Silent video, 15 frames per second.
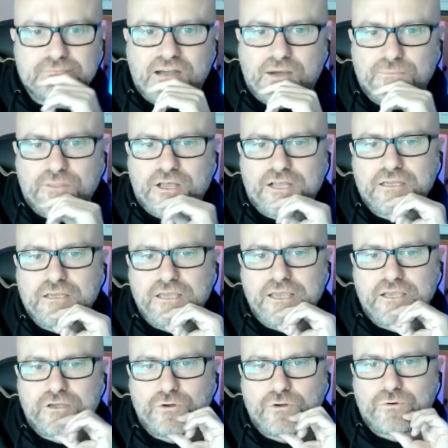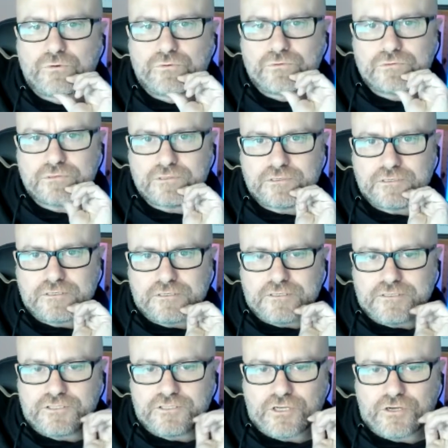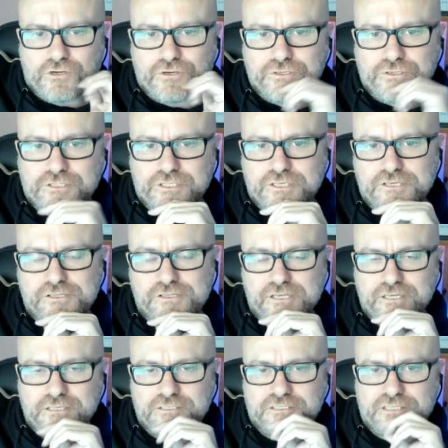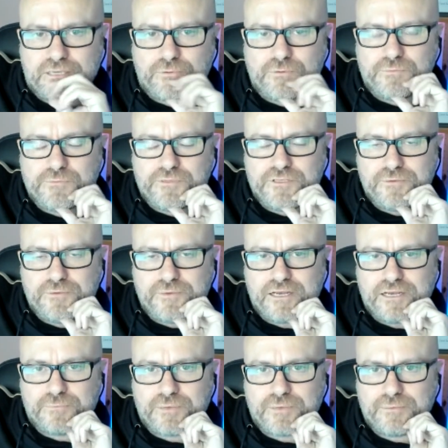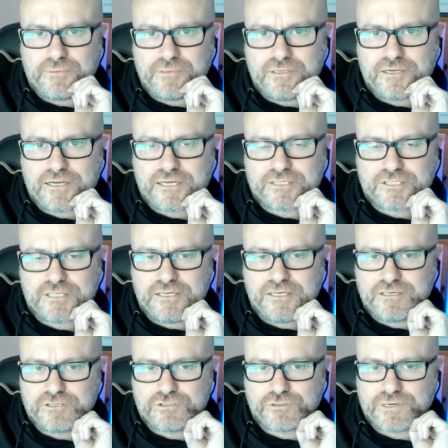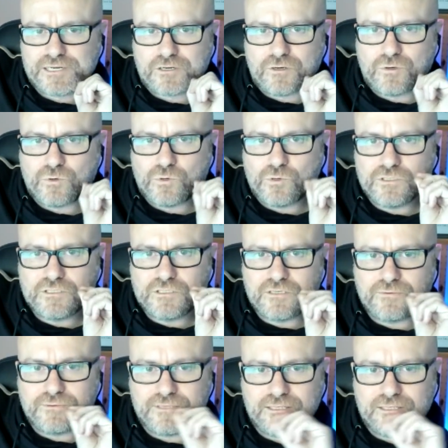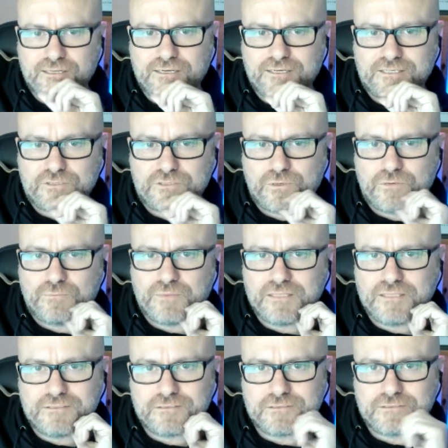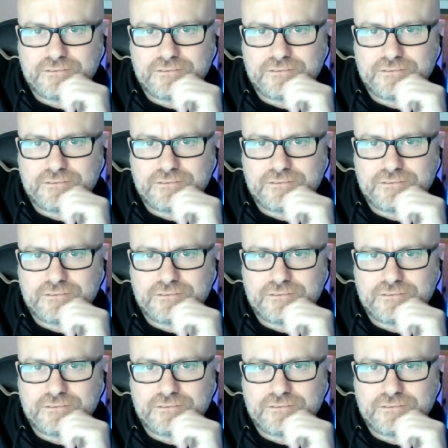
I'm like, yeah, cool. So do you think double the amount of people are actually going to drink Coors within the next 12 months?